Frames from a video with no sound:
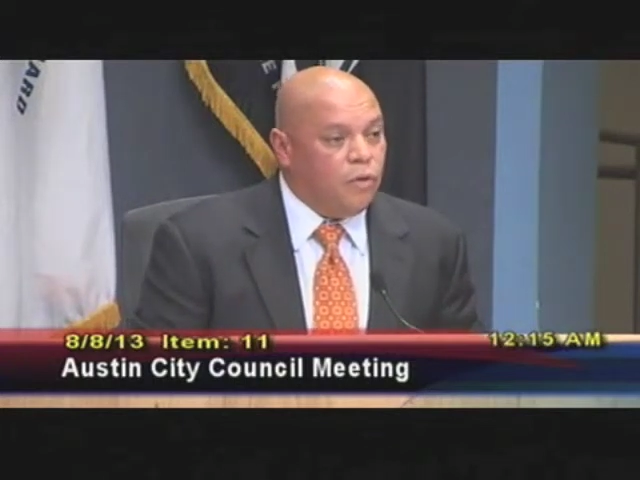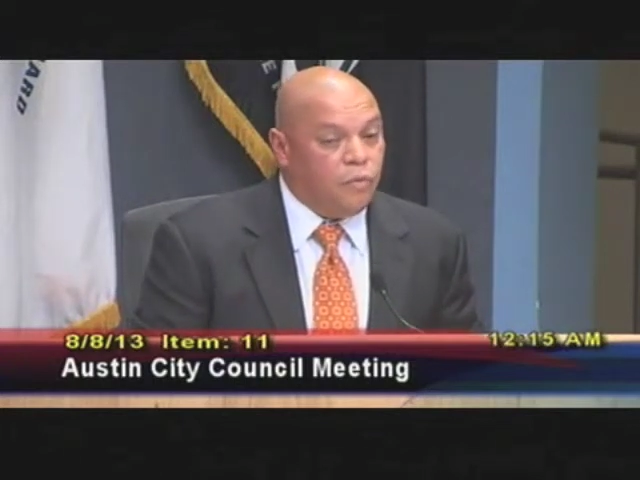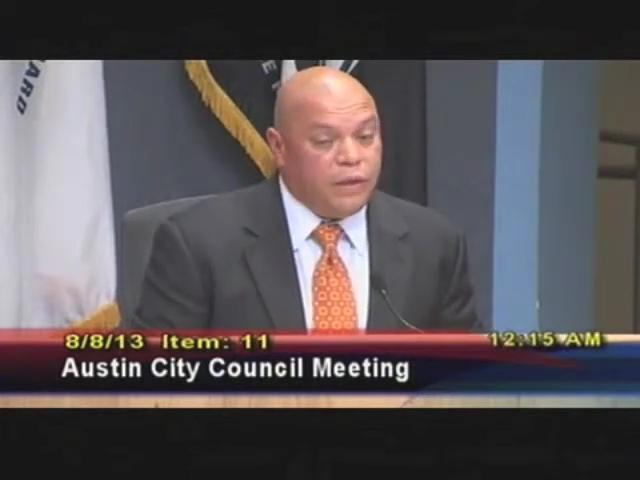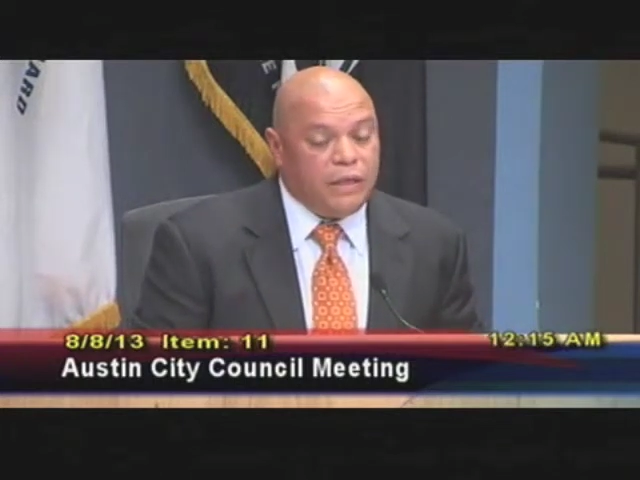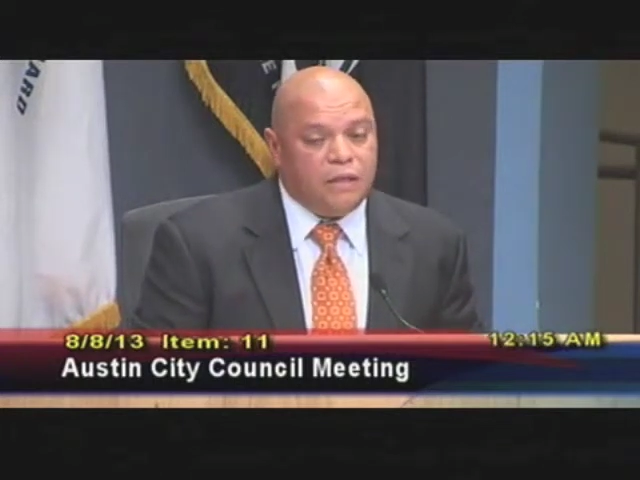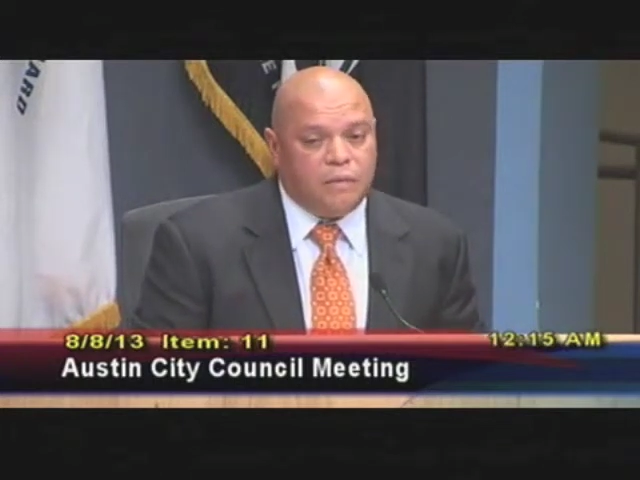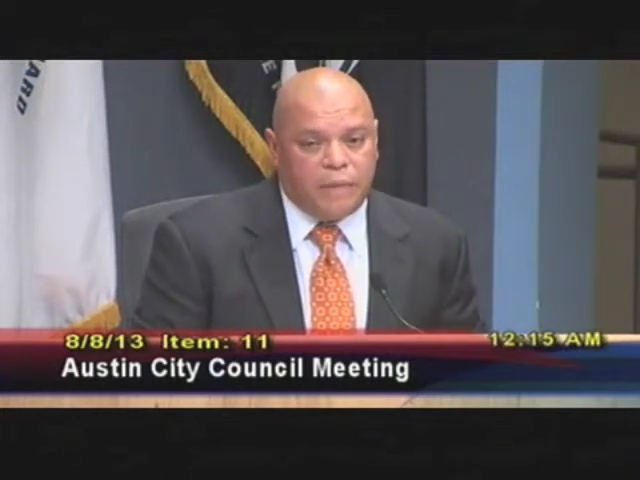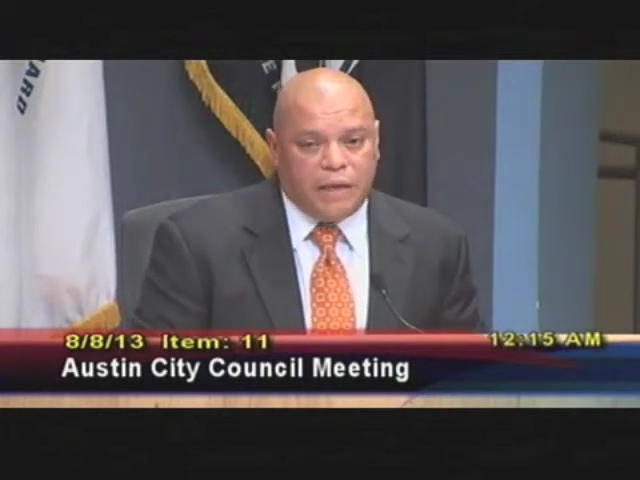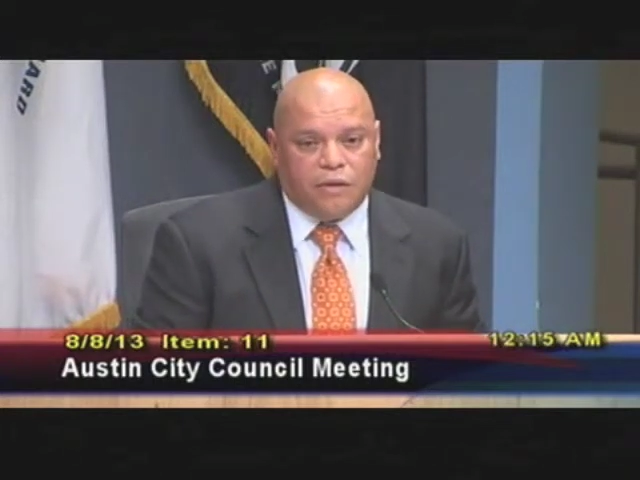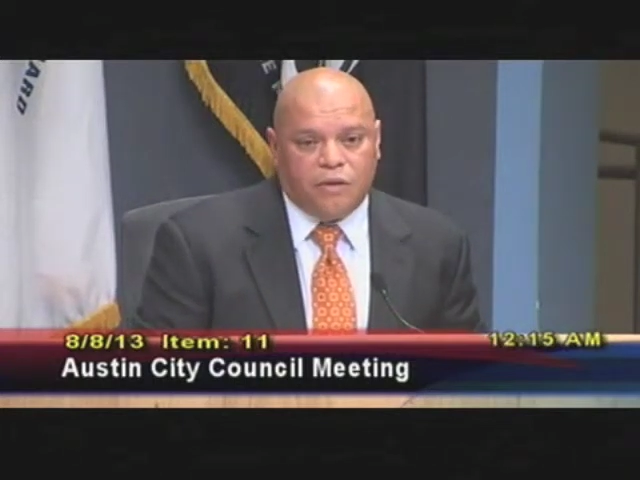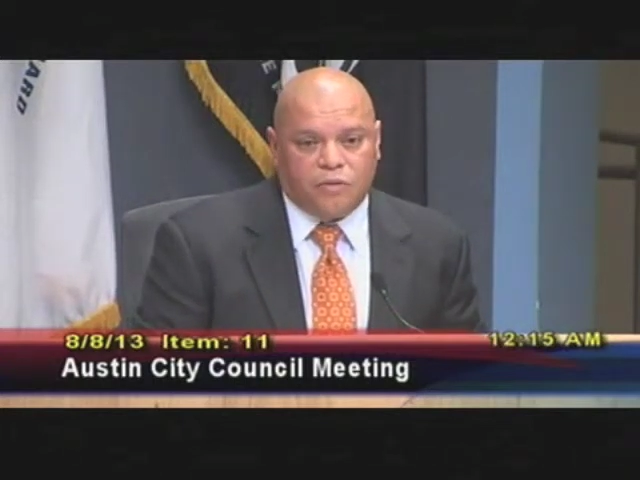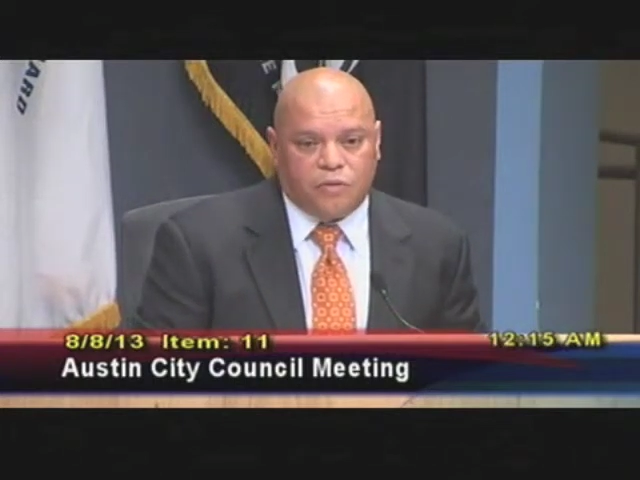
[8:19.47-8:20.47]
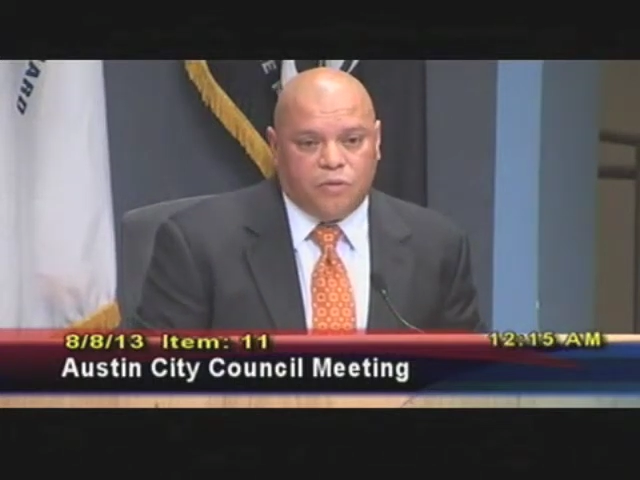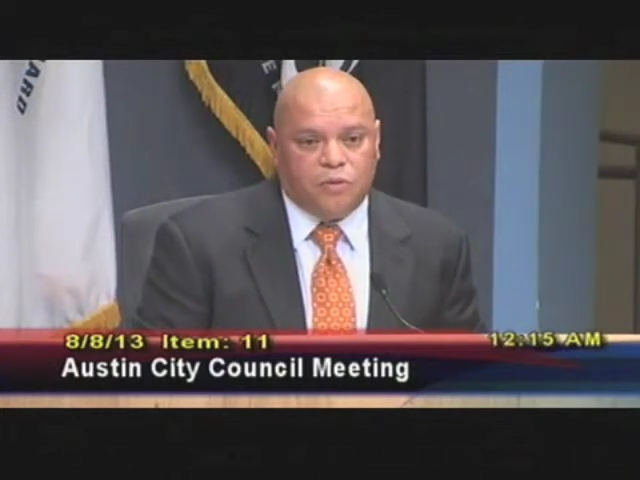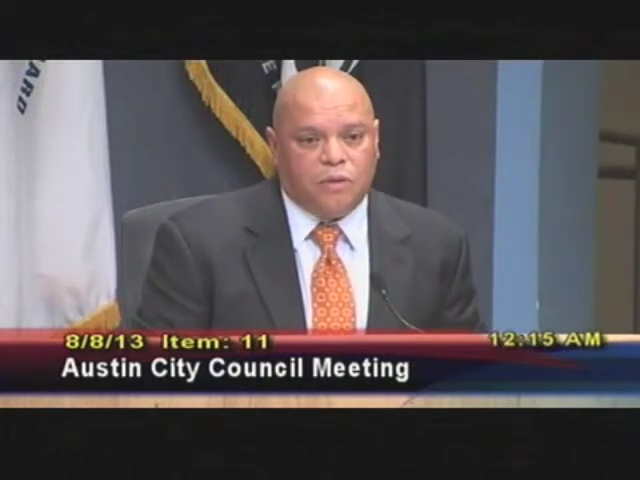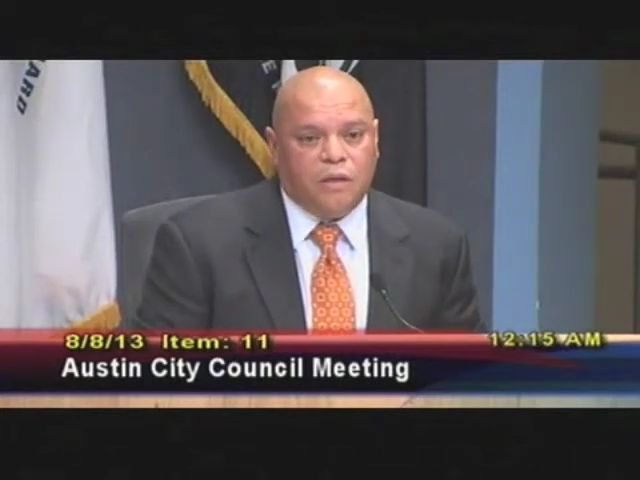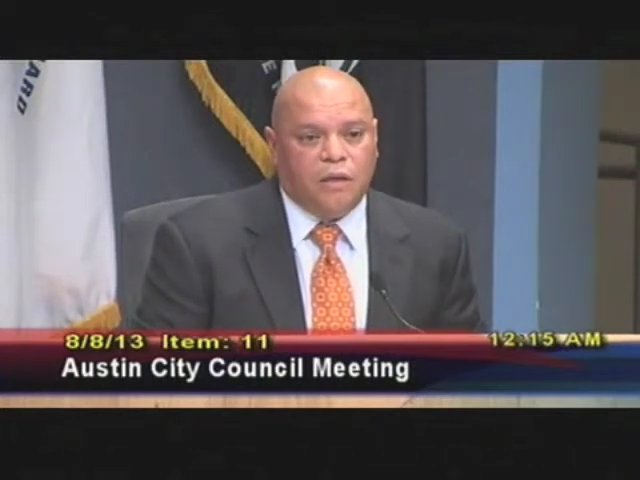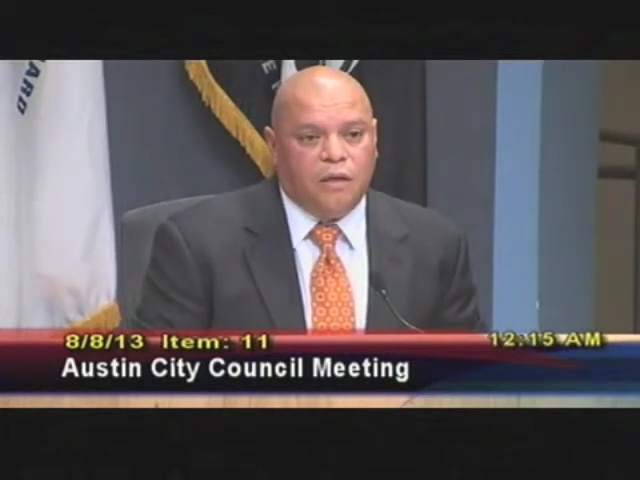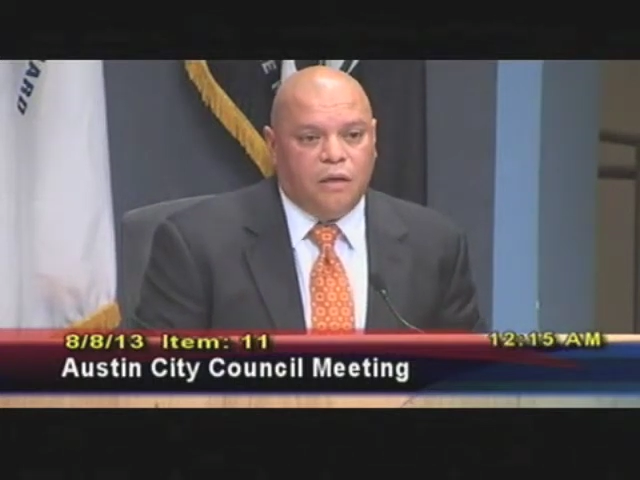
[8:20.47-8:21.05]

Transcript: Well, we need to make those rules